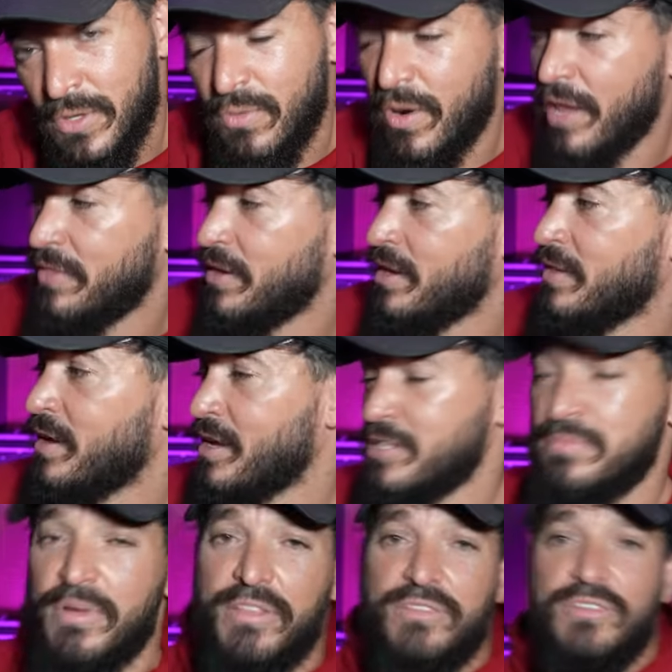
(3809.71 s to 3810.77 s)
right then and there.
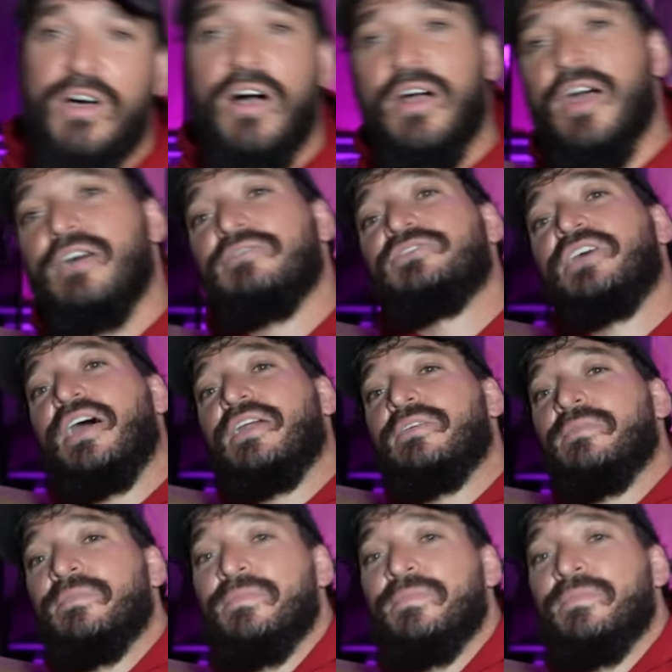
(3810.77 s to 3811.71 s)
That's my dog outside.